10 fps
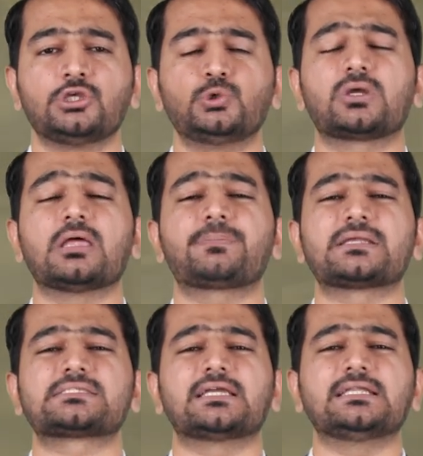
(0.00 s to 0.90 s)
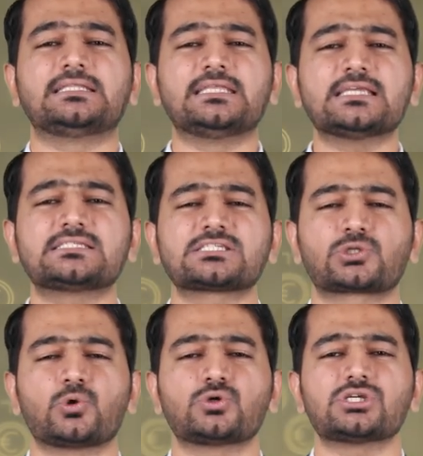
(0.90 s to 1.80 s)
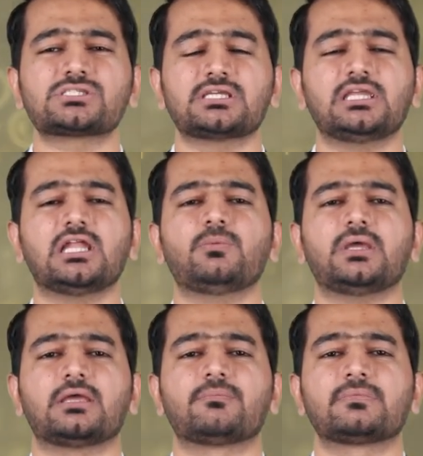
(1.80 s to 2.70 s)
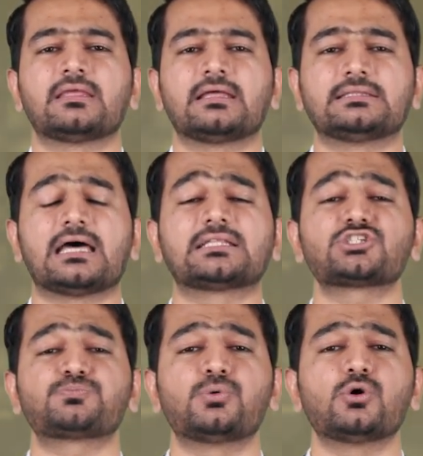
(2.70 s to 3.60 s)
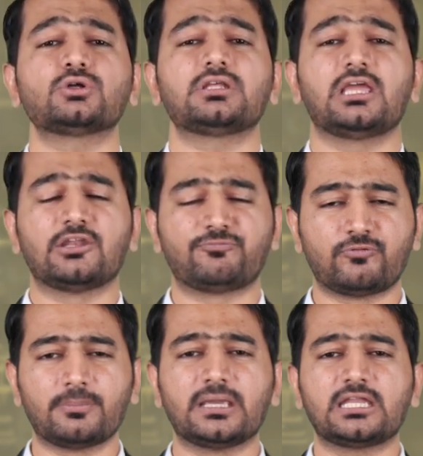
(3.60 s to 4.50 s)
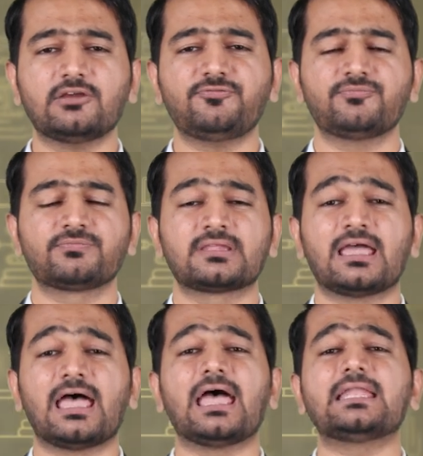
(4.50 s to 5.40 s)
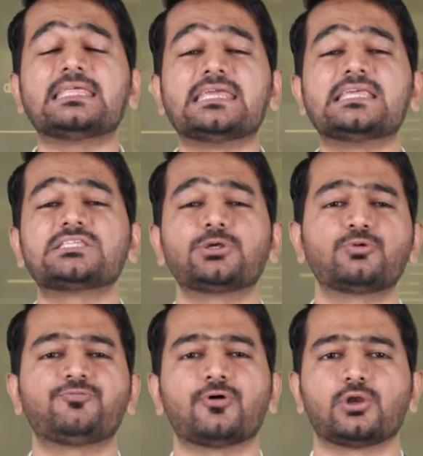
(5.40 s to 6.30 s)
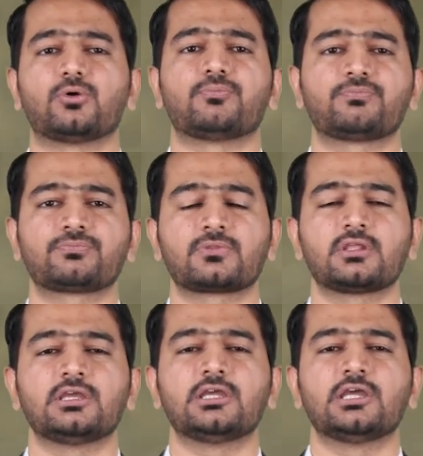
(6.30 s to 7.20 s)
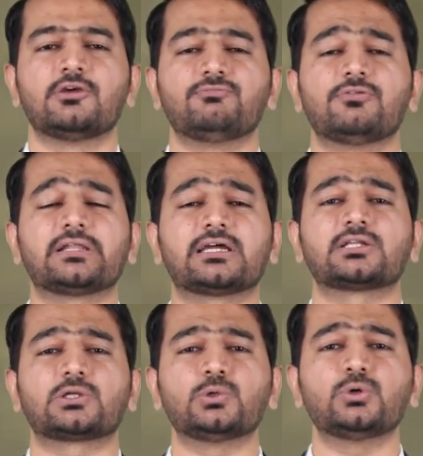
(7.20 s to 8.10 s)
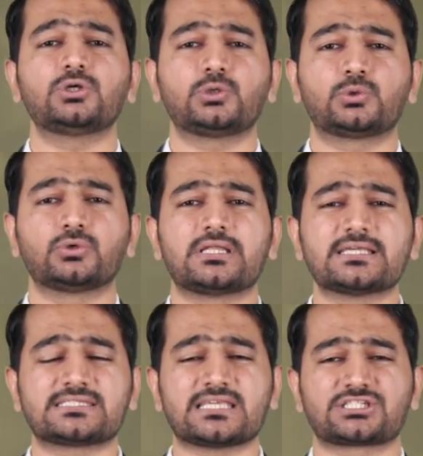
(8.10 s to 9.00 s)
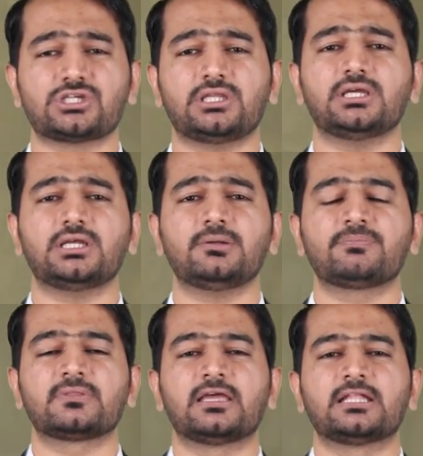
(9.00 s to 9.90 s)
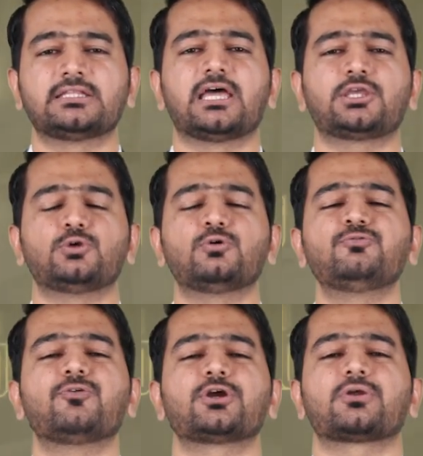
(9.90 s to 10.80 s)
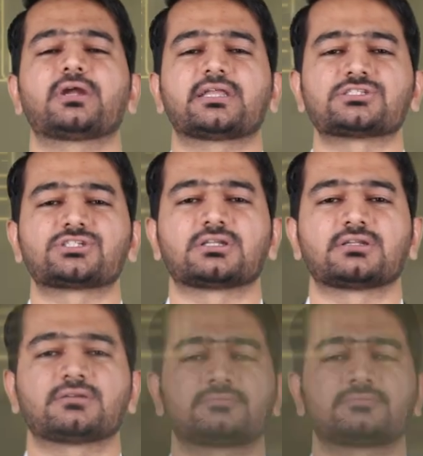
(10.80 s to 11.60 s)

you can present these disclosures in a way that is both informative and easy to follow. We will conclude today's section here. Thank you for your attention.